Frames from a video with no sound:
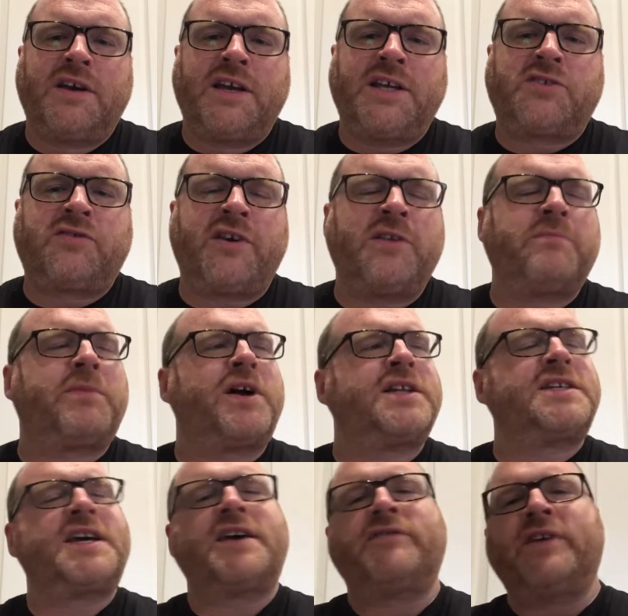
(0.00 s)
It's written by
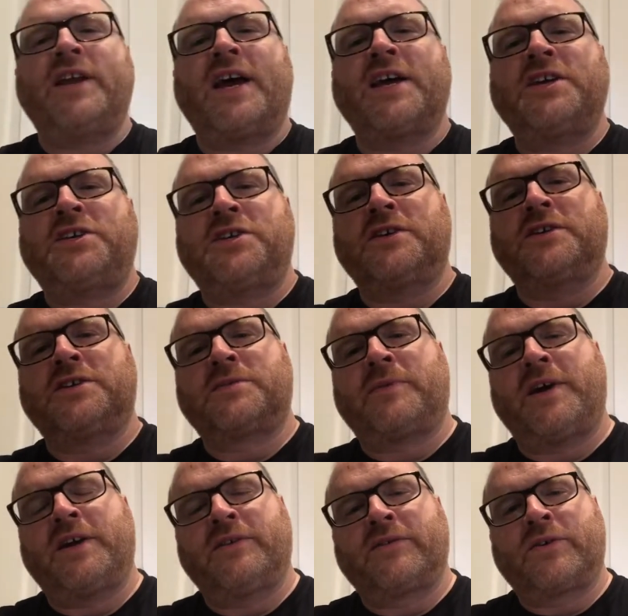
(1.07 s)
Terry Nation as
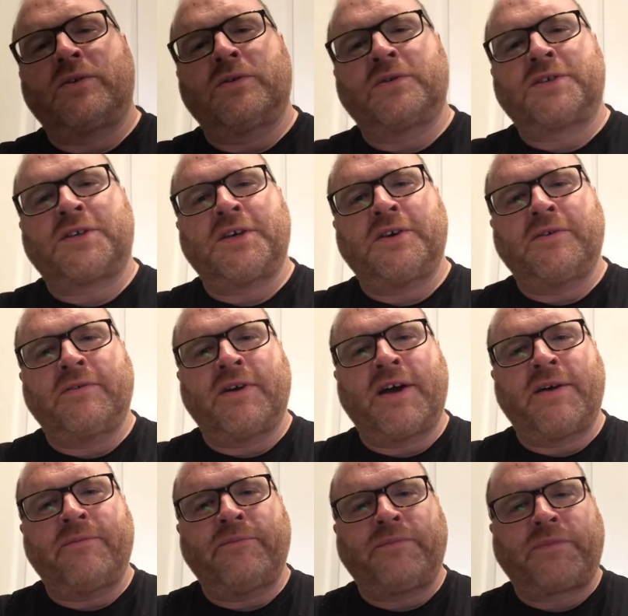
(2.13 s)
well, of course, who
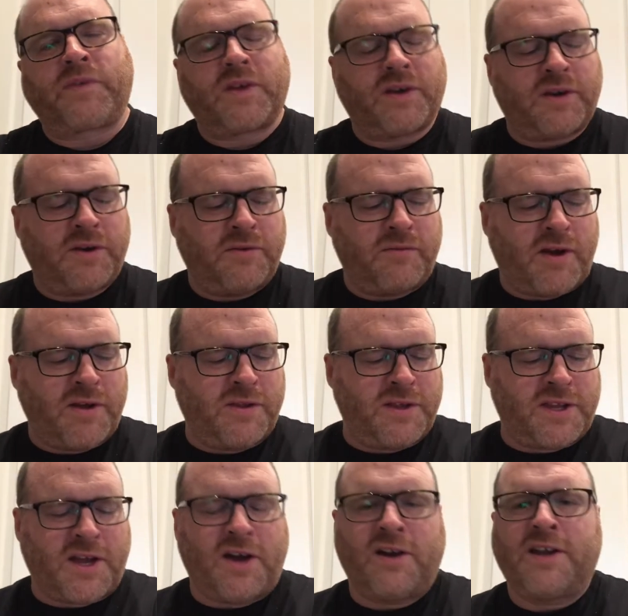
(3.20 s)
wrote The
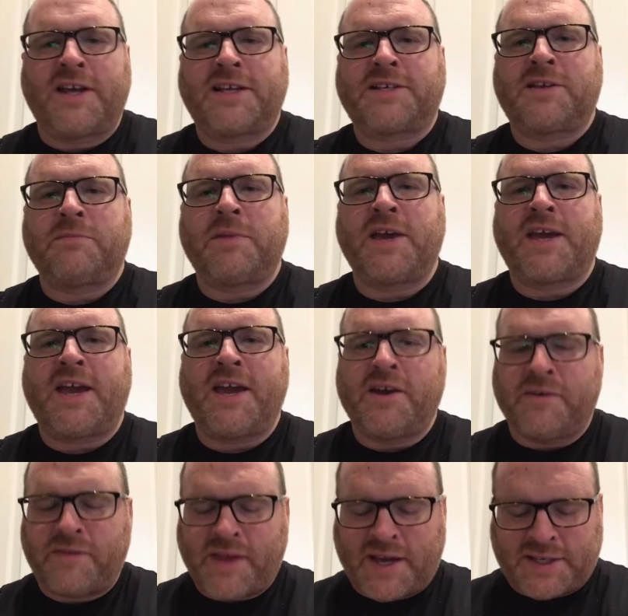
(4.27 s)
Daleks, the big
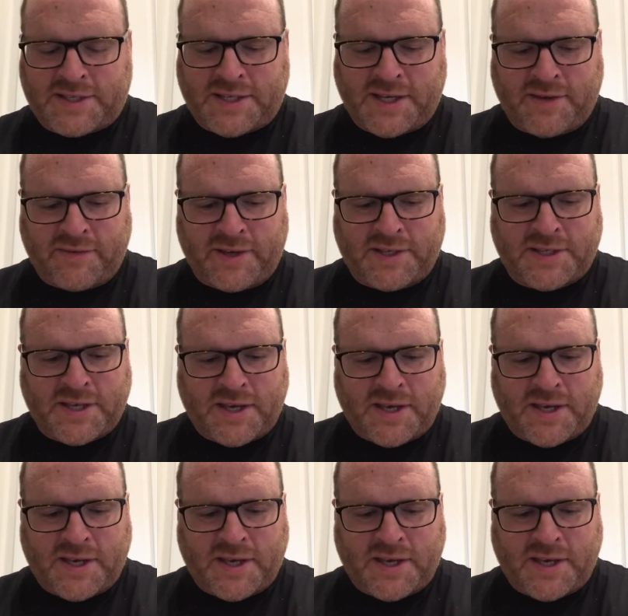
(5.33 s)
hit of that series.